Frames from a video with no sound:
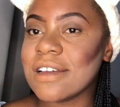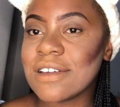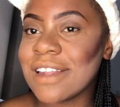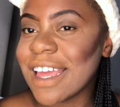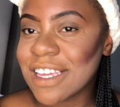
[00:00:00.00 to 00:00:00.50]

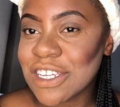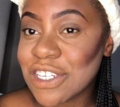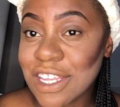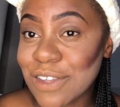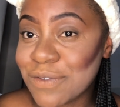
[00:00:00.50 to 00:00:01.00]
like each
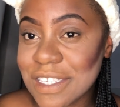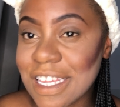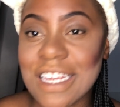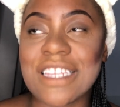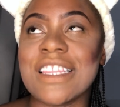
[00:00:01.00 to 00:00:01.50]
other
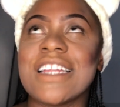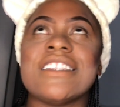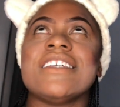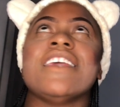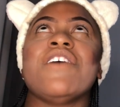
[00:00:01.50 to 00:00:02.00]
physically, that
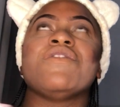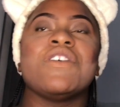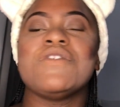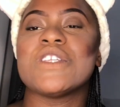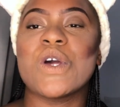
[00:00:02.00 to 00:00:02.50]
didn't have a
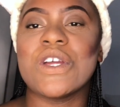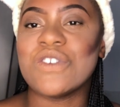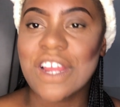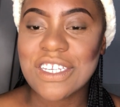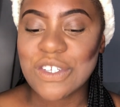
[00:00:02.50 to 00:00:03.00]
physical
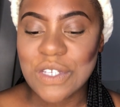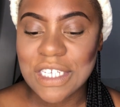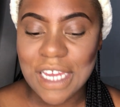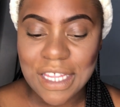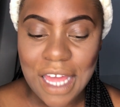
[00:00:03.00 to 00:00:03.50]
attraction to
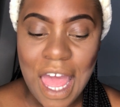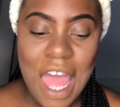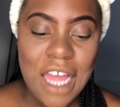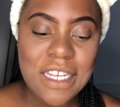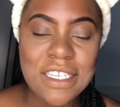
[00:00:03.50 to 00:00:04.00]
each other,
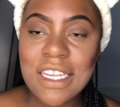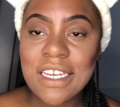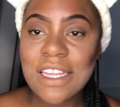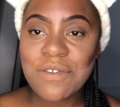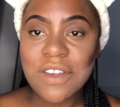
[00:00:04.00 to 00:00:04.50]

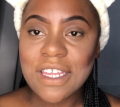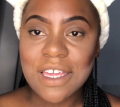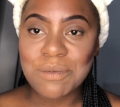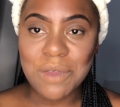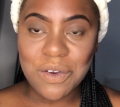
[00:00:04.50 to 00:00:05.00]
didn't even
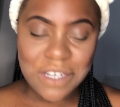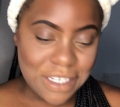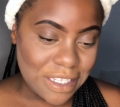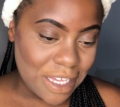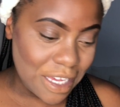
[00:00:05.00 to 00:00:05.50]
get married
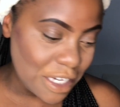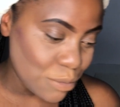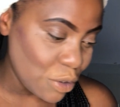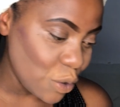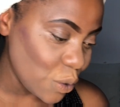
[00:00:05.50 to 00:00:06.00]
in the end,
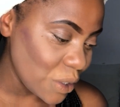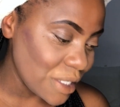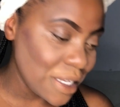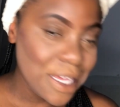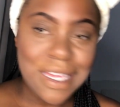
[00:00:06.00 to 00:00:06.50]
because
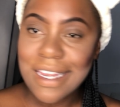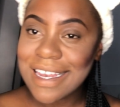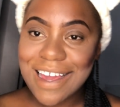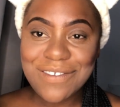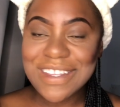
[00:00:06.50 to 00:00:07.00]

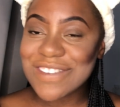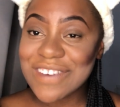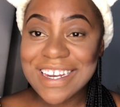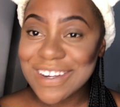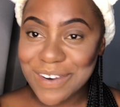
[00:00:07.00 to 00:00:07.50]
love is
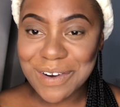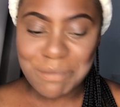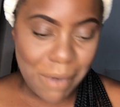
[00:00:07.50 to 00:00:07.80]
really not